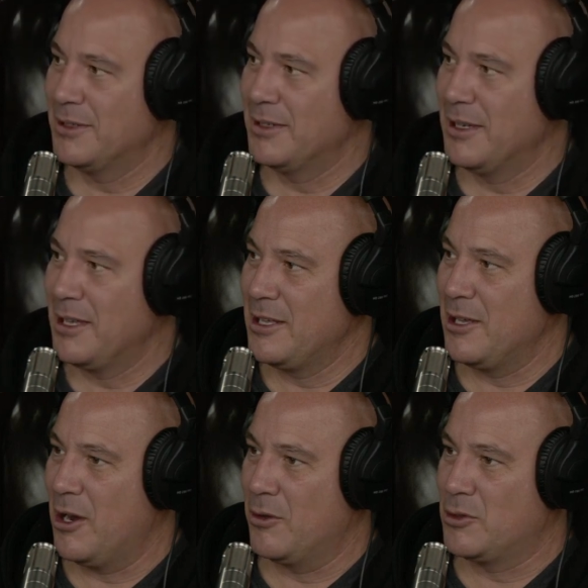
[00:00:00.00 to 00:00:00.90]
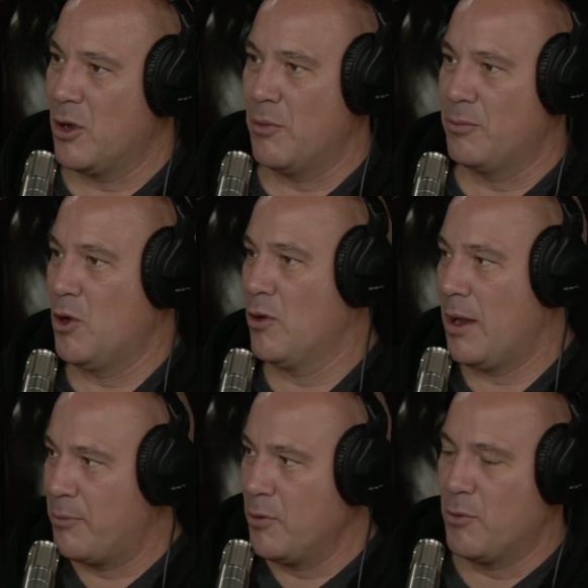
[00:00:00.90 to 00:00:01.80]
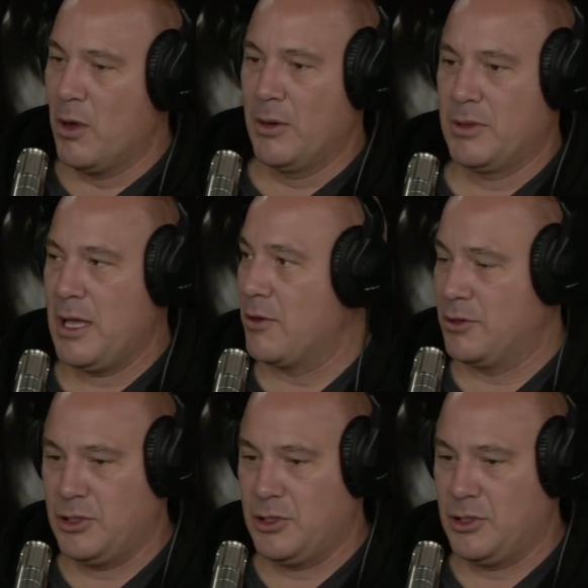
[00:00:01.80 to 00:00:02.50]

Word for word: Mm-hmm. You know, don't don't uproot one with the other.